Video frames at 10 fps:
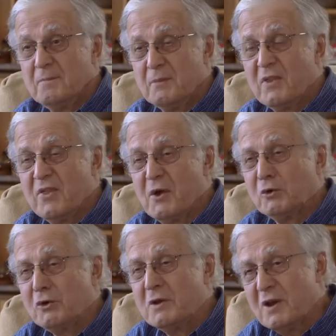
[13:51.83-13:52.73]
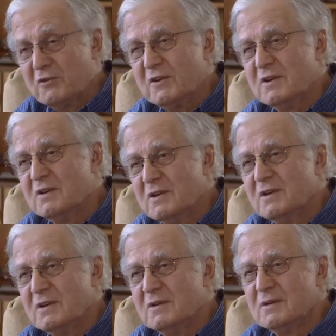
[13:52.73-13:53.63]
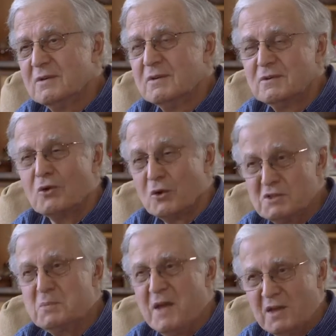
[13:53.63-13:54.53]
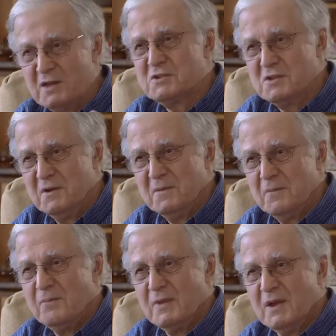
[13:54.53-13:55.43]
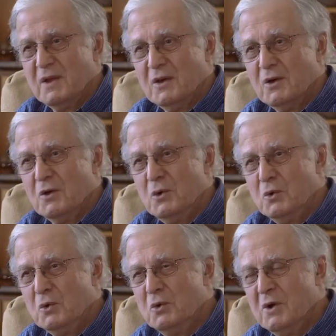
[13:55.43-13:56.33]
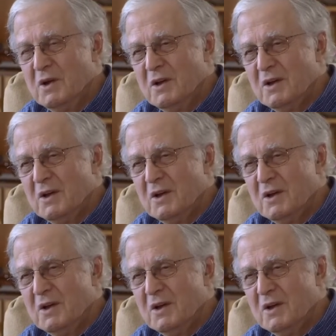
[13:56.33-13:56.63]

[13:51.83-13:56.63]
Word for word: But there were enough noisemakers who,